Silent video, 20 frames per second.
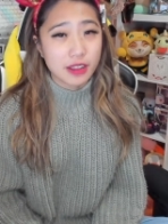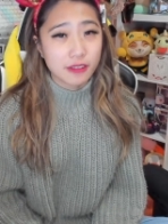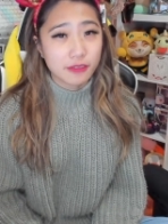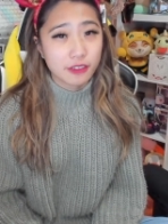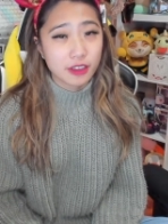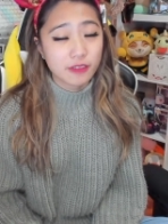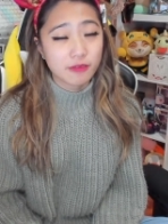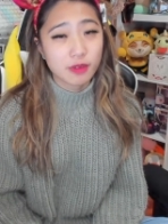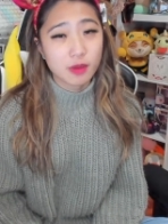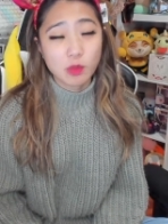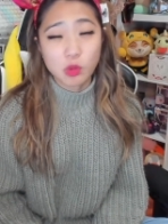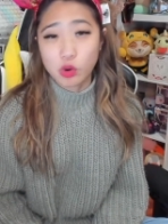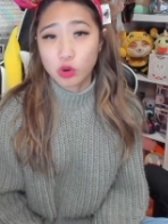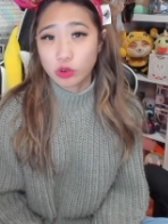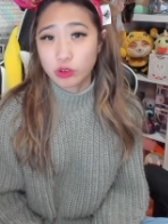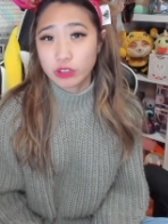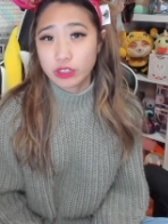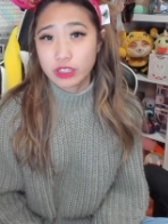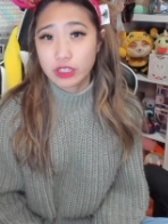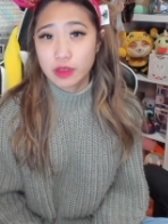benefit from
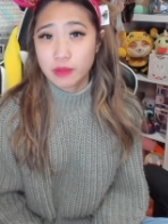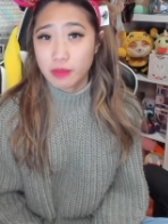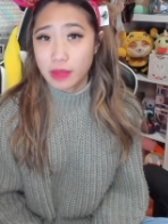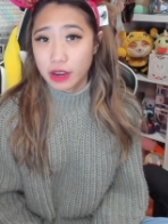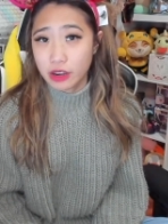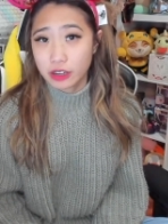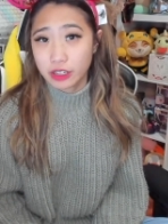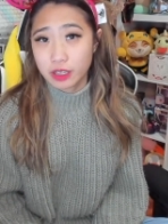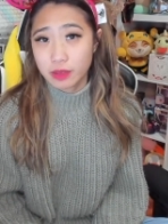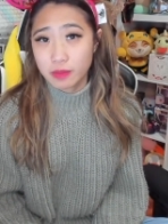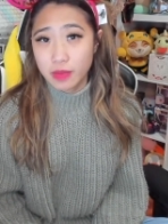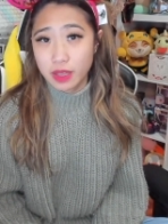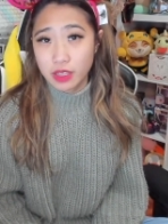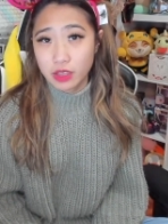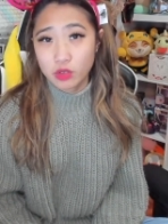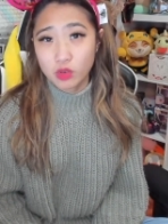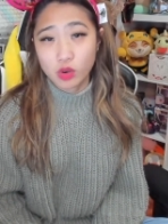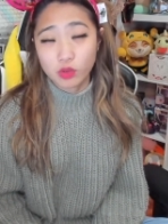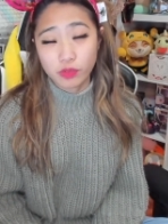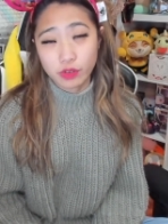ordering the American
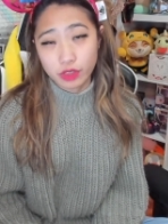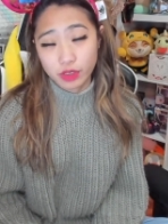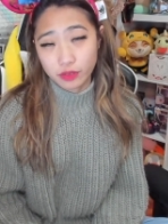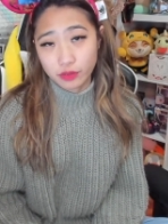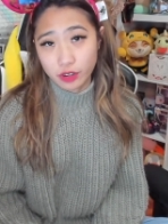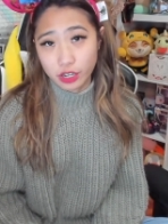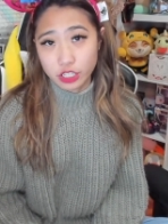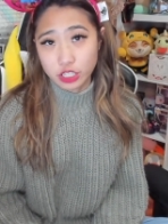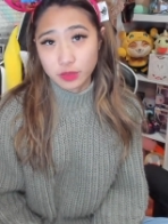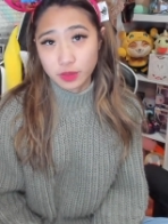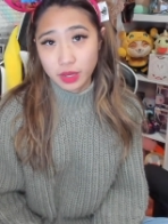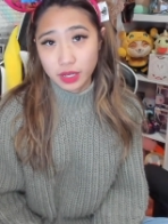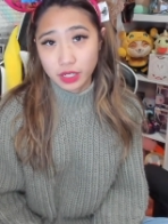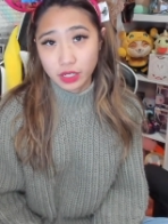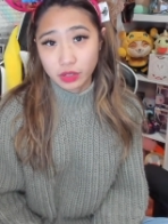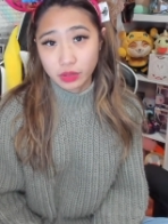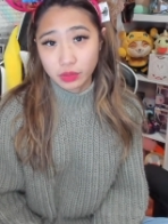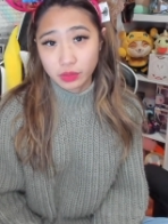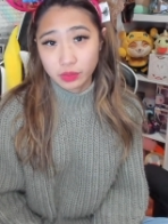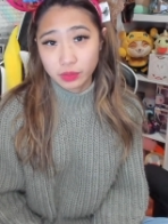menu over the French
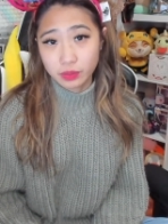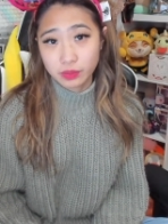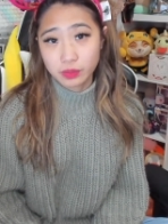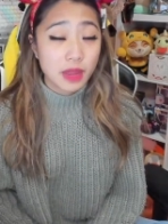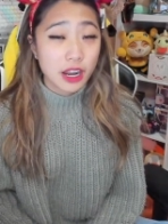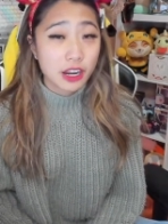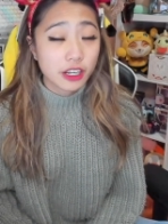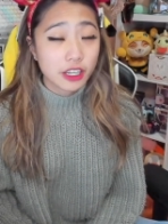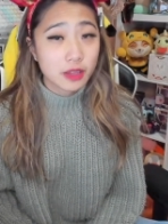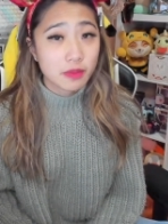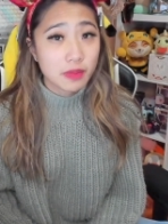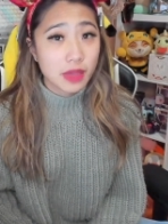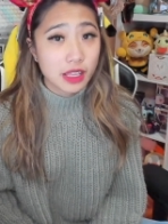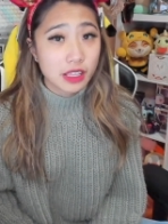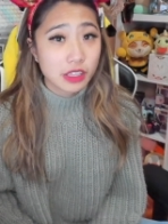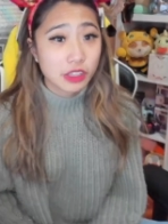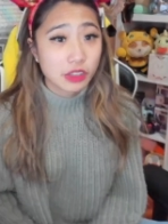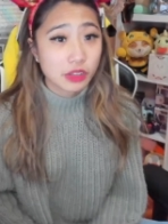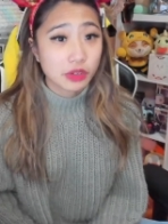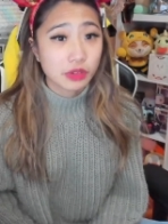menu. The American
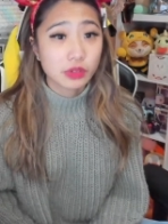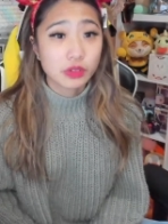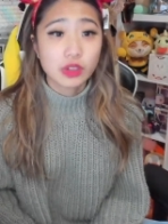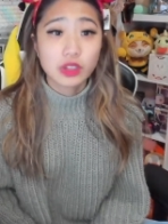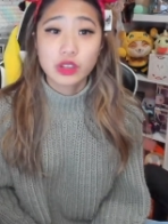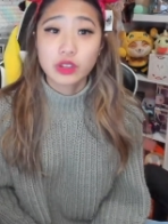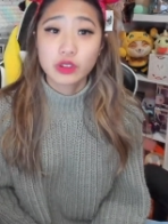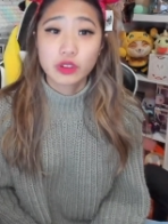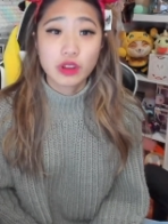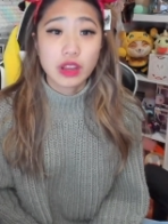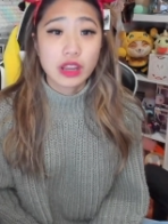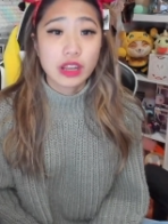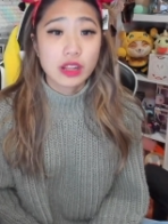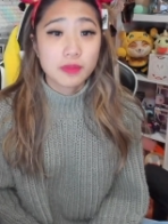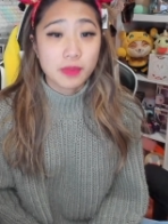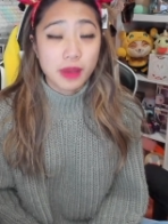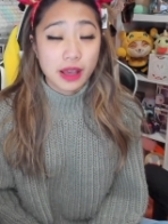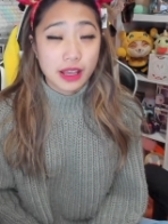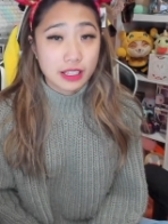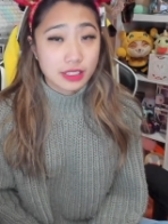menu,
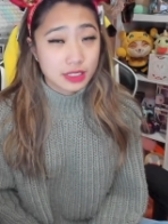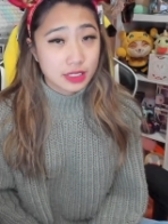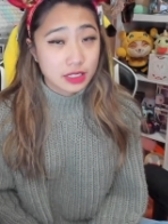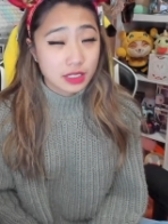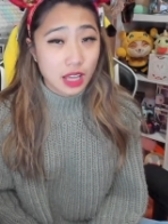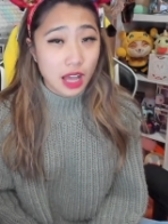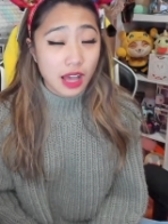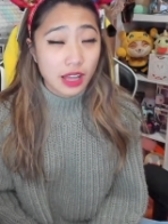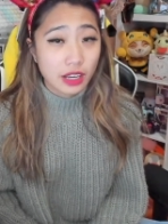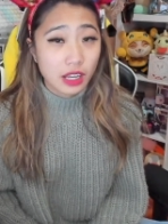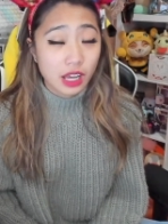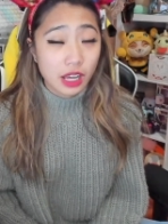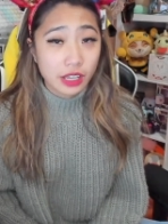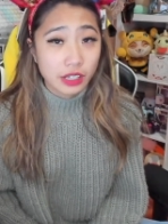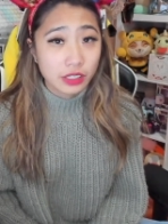created by Scott